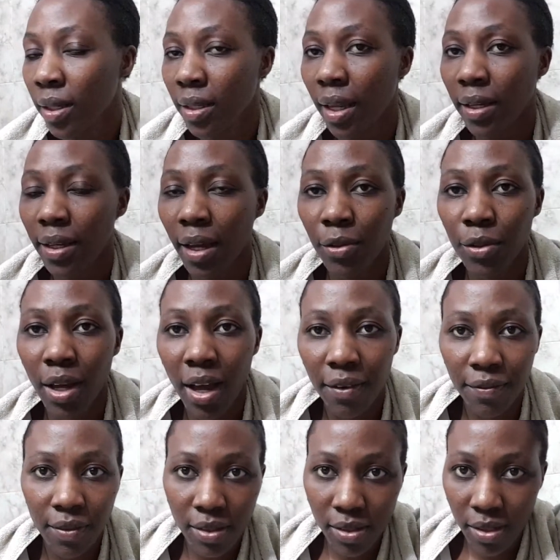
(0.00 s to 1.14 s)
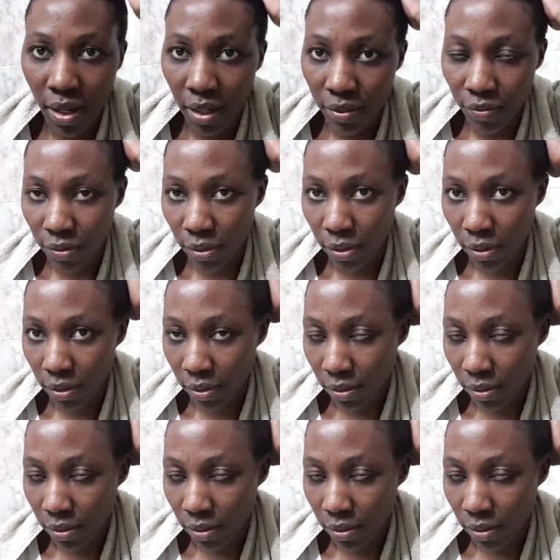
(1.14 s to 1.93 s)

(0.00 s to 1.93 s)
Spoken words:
Like I could have this done for